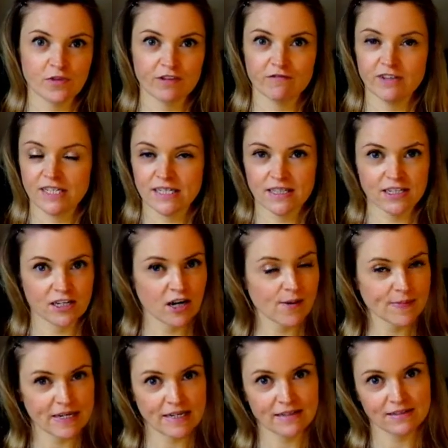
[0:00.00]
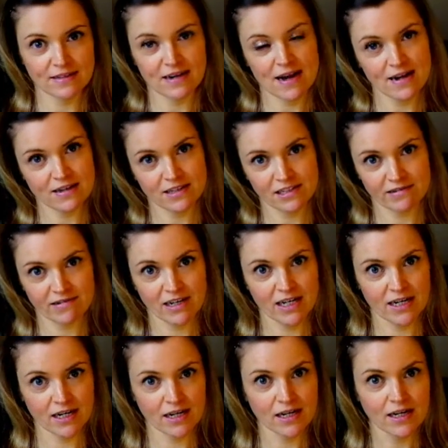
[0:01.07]
reading the comments and
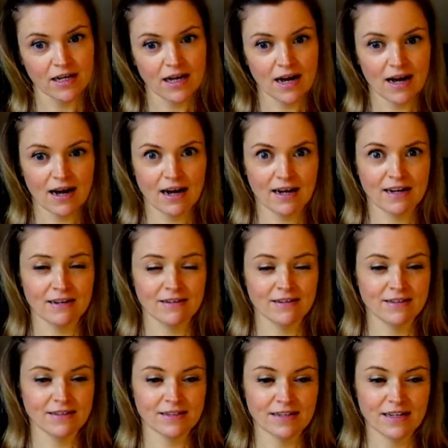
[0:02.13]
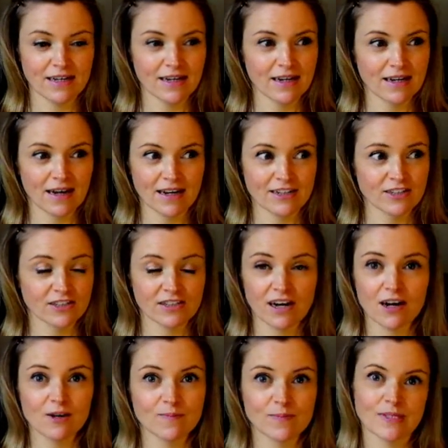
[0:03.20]
answering, and I just
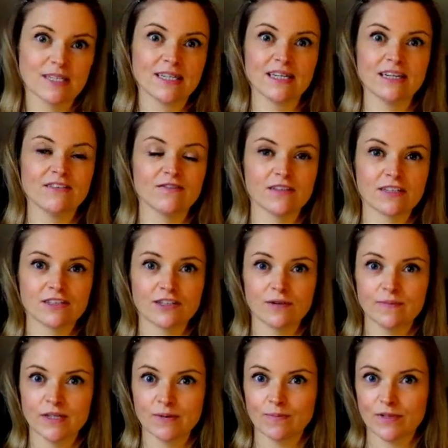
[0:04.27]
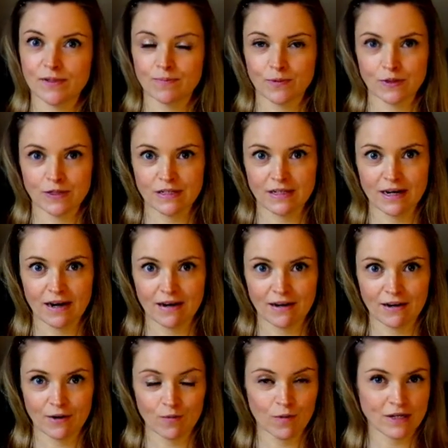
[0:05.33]
can't believe that so many people
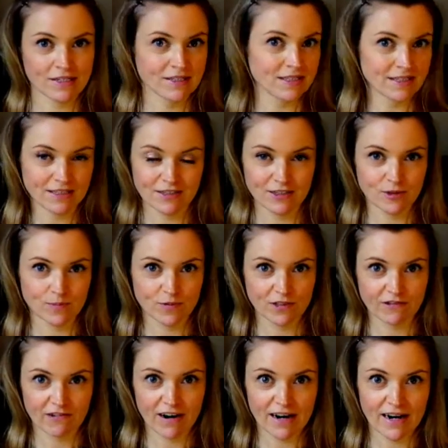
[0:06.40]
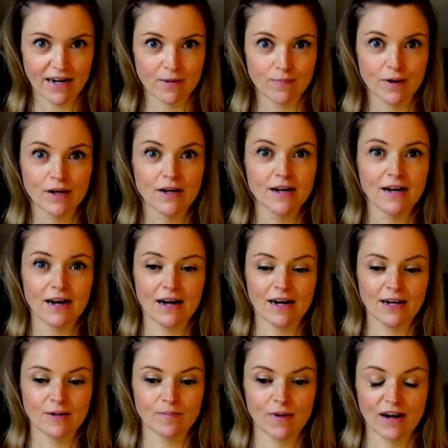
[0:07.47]
are wanting to subscribe,
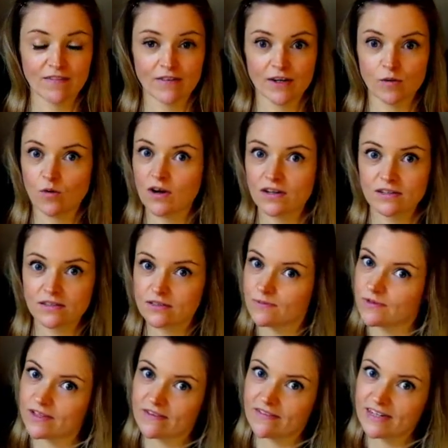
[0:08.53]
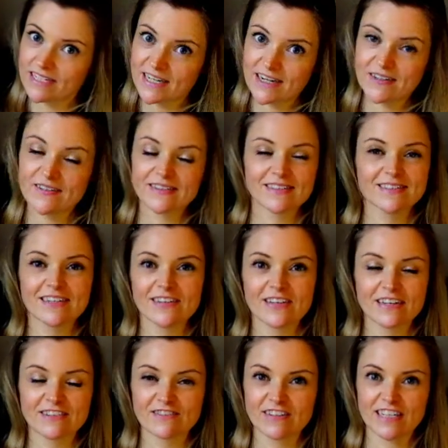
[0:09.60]
having watched some of the videos, so
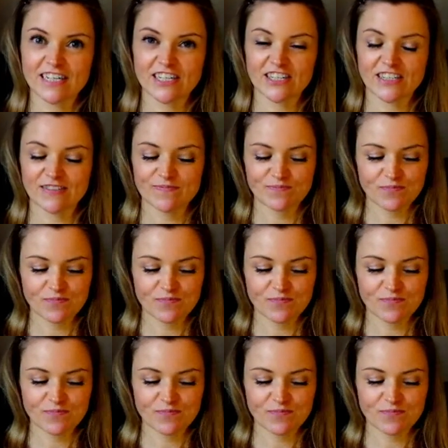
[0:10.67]
that's really good.